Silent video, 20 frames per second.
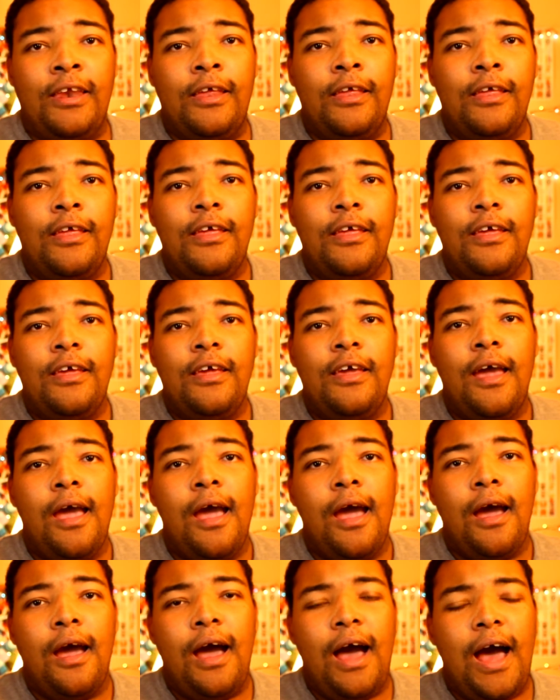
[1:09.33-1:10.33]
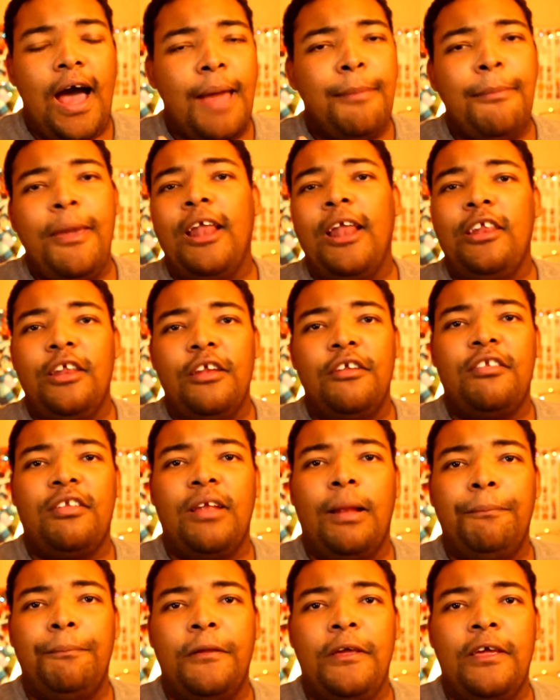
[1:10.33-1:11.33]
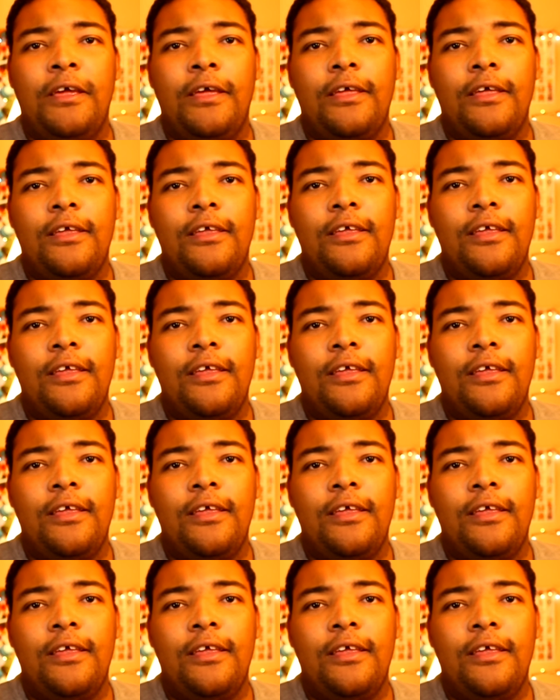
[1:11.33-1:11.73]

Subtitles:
terrible commentary already.